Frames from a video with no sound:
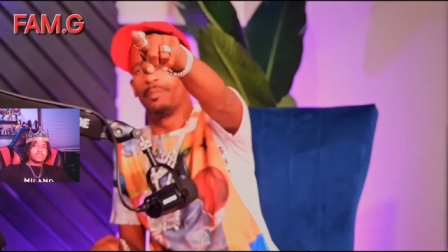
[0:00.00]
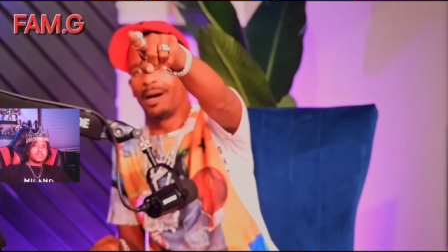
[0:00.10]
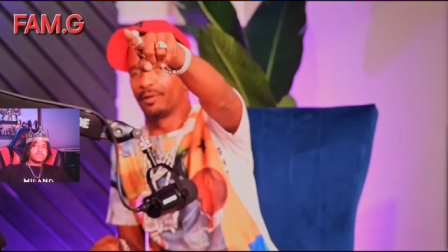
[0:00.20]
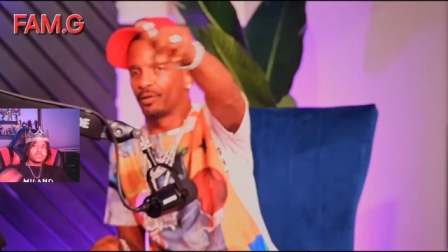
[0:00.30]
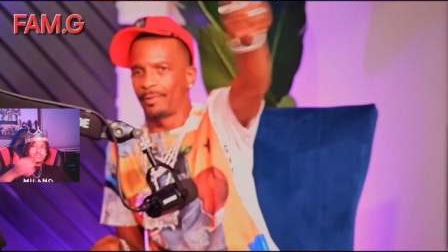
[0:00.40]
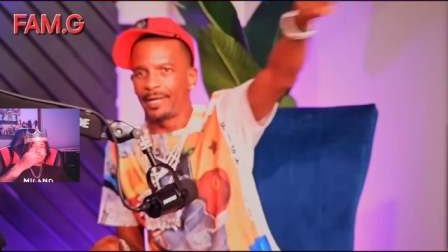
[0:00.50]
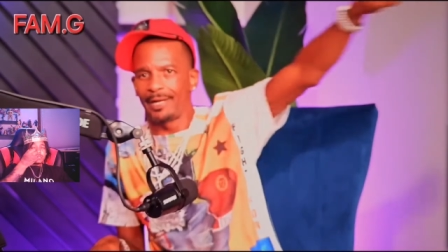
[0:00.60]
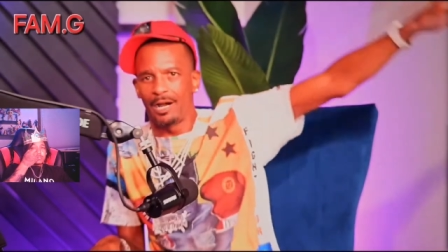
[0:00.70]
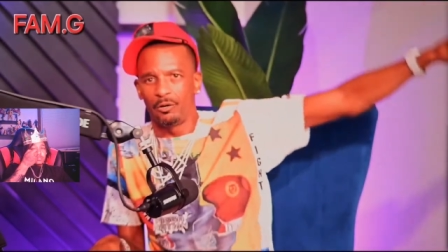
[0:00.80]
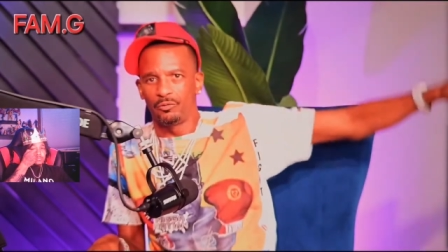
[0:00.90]
your mama done
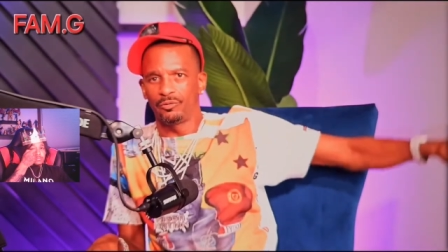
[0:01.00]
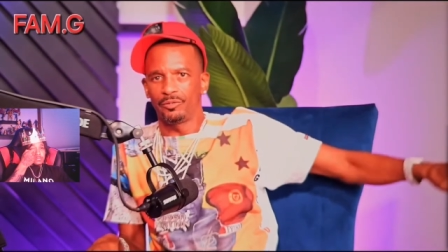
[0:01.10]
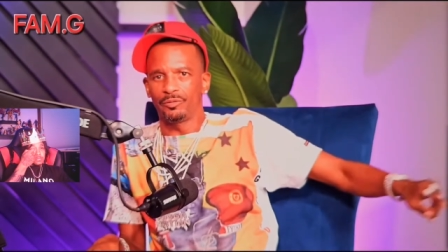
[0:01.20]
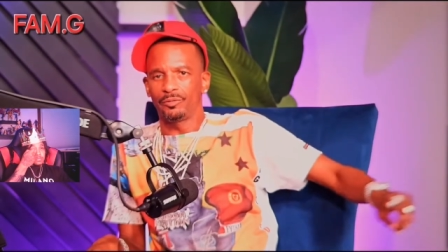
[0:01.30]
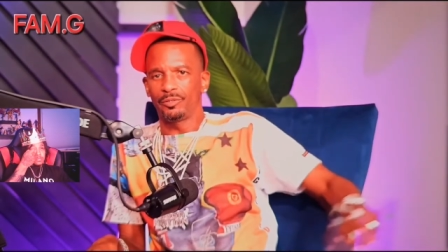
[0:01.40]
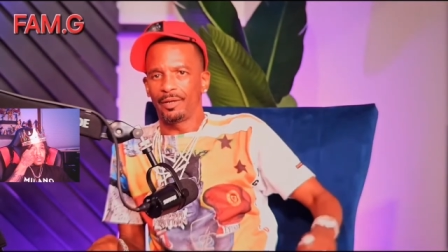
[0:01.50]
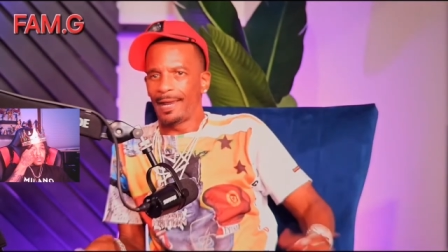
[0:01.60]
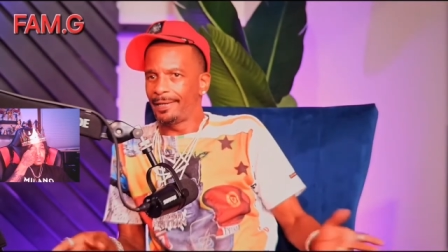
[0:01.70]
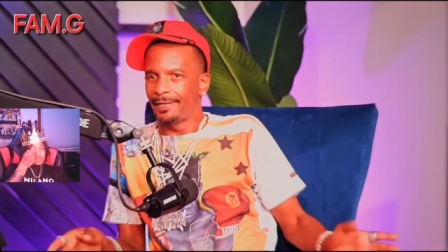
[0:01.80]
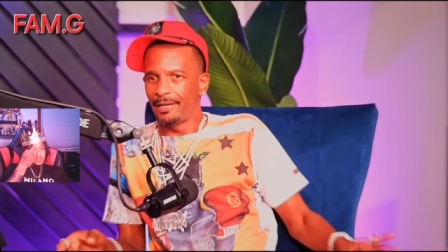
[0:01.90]
ran off.
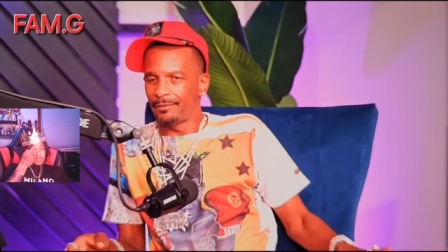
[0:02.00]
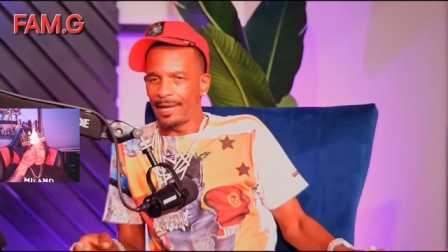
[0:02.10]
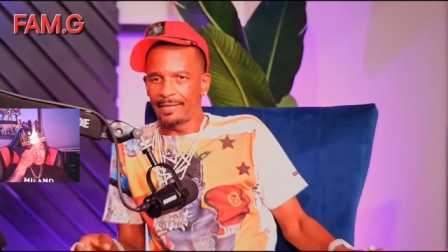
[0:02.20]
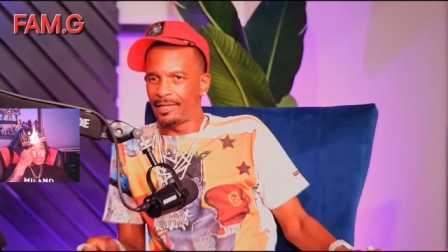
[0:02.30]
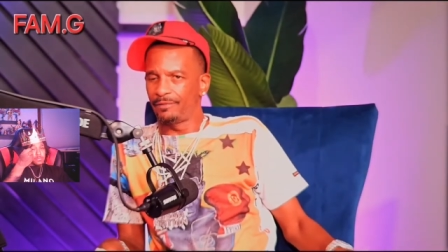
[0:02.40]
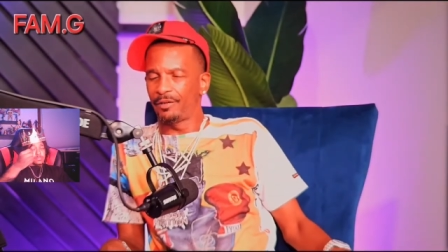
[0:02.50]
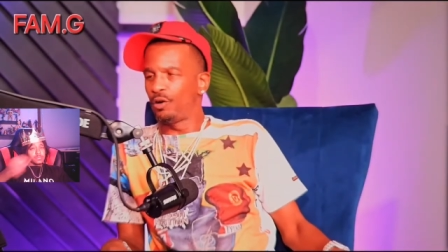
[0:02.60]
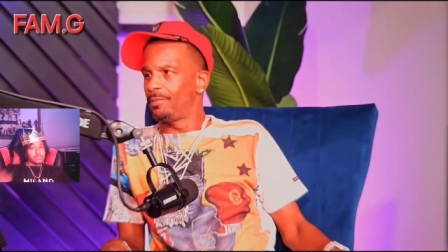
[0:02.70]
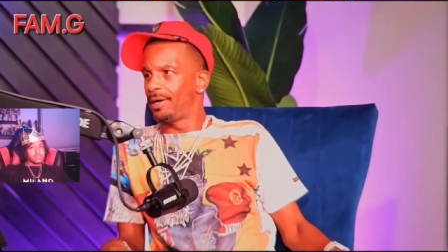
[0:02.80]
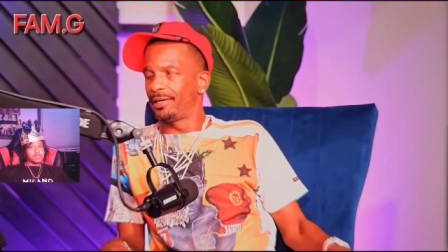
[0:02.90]
Ain't left
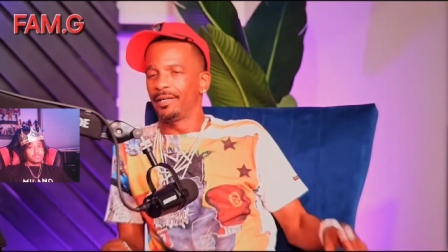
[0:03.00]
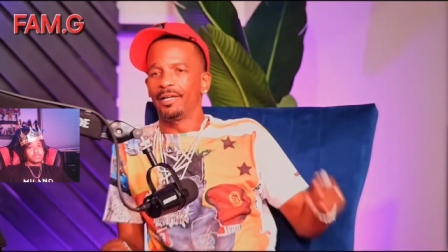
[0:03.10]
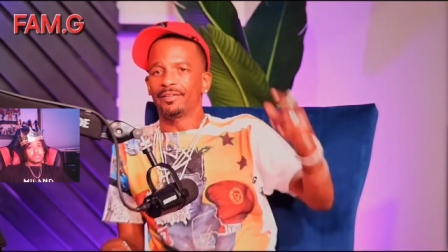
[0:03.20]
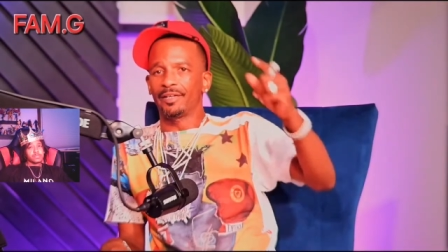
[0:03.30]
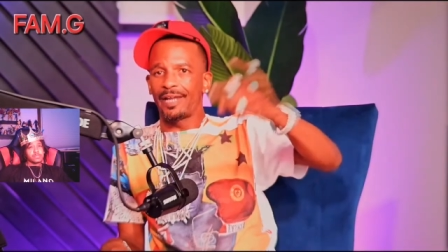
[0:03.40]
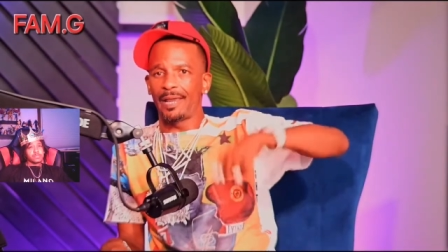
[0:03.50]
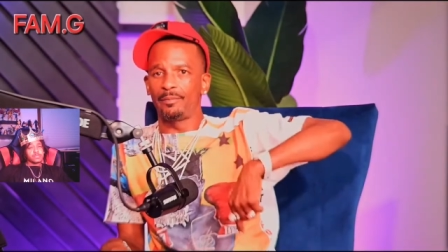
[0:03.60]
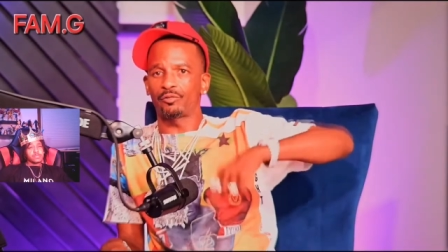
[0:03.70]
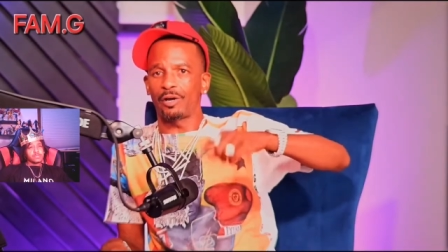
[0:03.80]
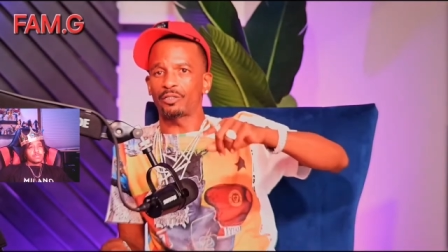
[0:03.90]
no money. The
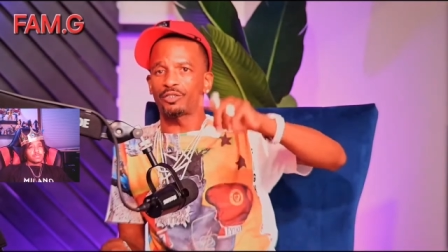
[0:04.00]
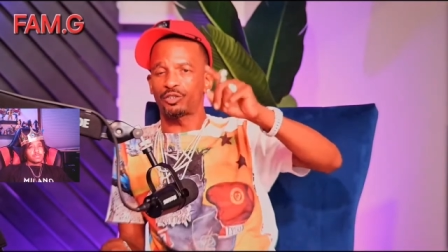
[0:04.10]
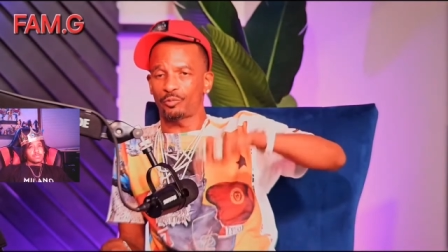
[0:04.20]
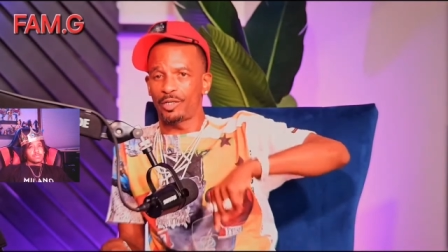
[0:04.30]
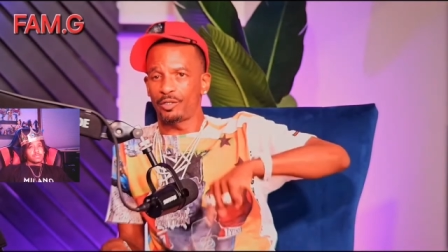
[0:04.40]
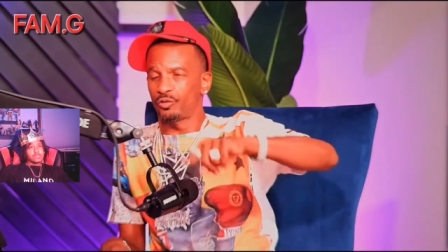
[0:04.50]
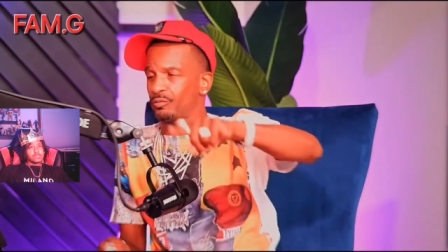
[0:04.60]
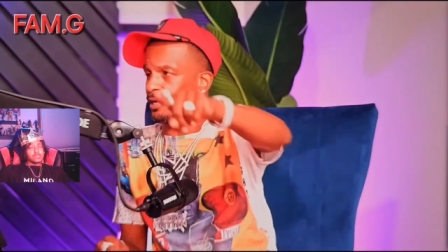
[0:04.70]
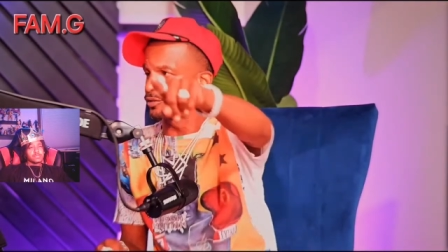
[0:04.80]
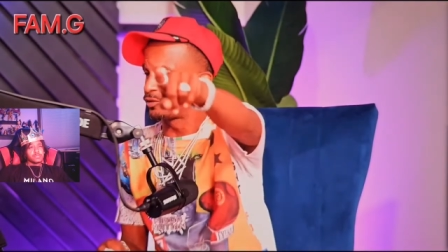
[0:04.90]
neighbor across the street used to